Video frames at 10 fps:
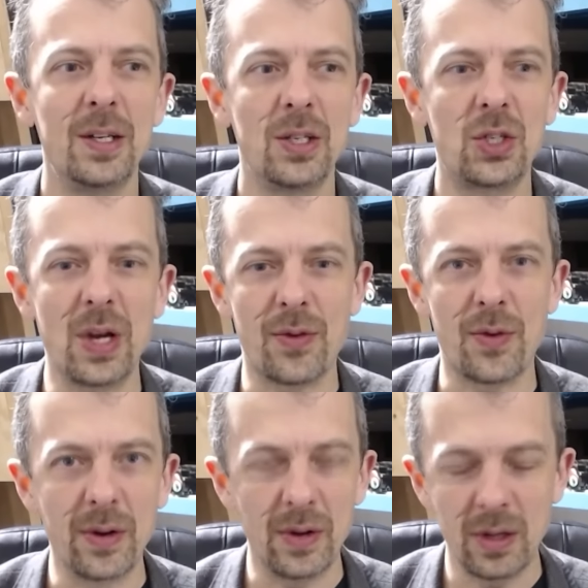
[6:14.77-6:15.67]
straight
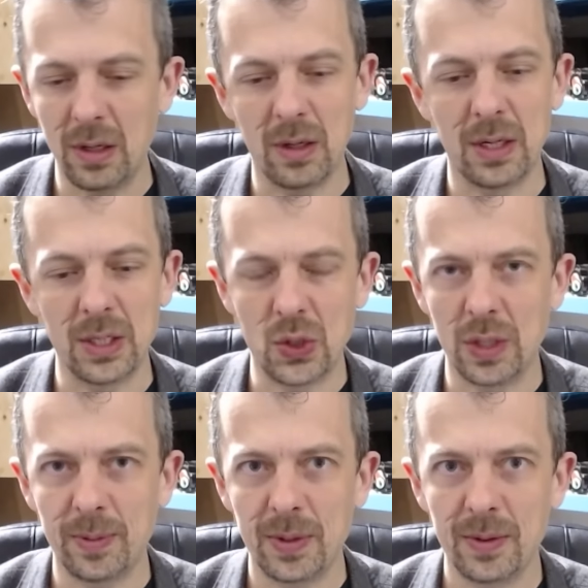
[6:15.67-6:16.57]
through and the guy's
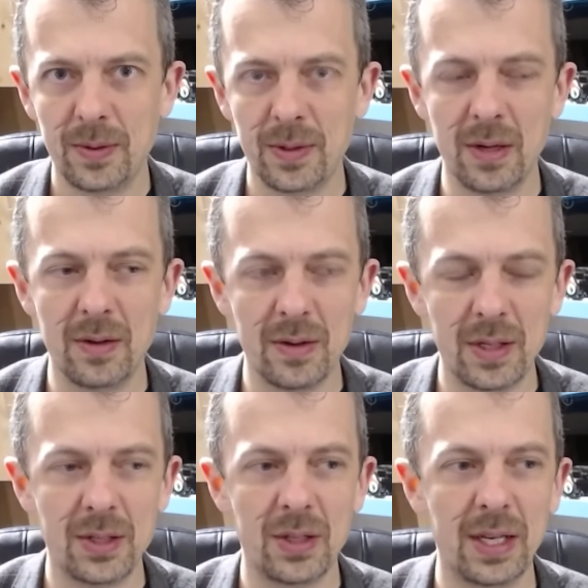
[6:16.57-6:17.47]
dropped. So
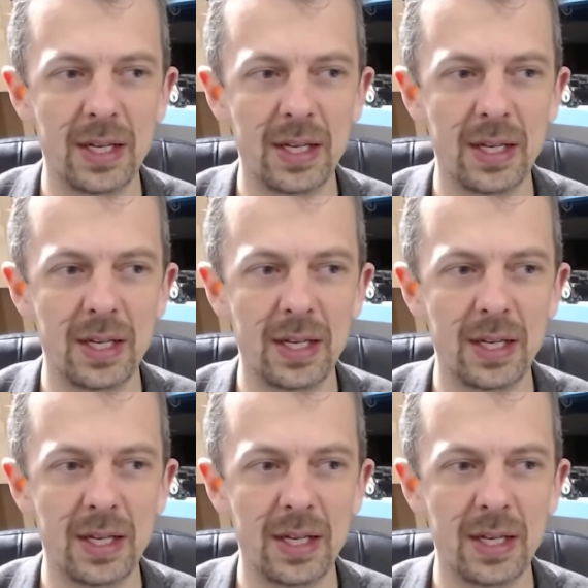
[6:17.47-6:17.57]
this thing